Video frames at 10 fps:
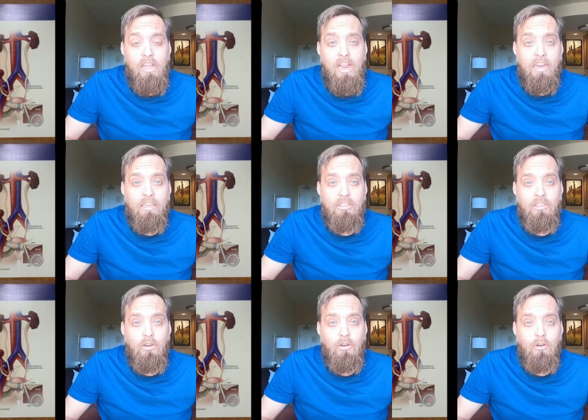And
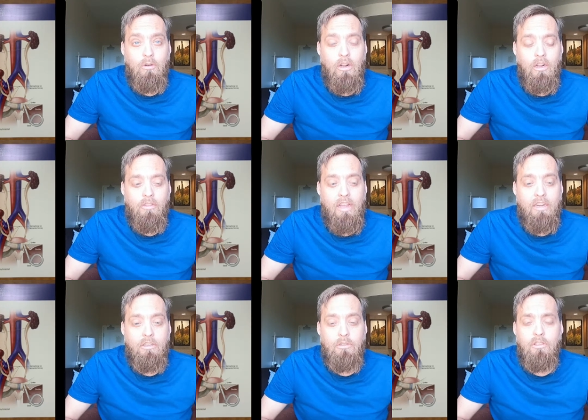so uh, they
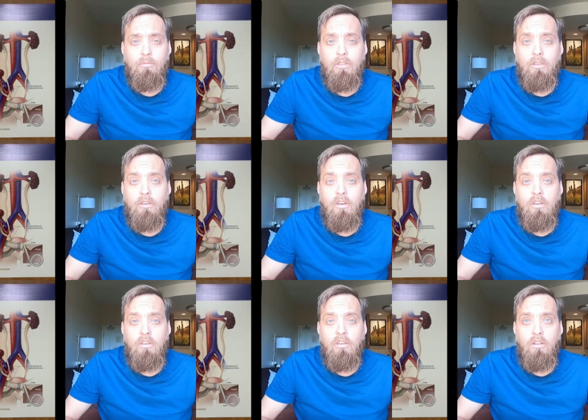had to do something
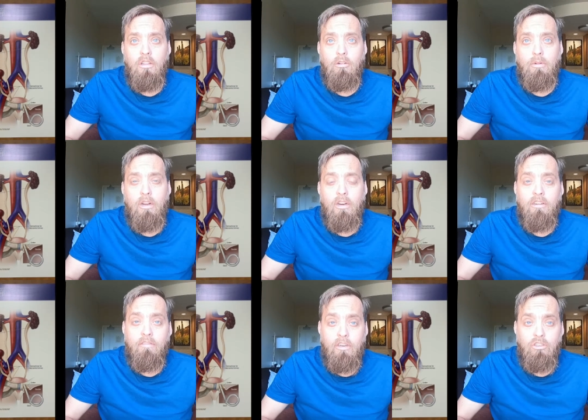a little bit
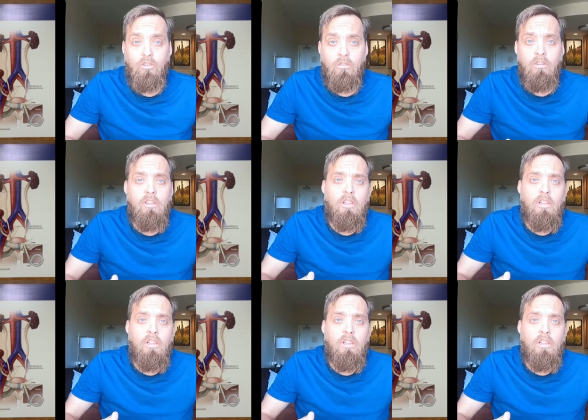unconventional.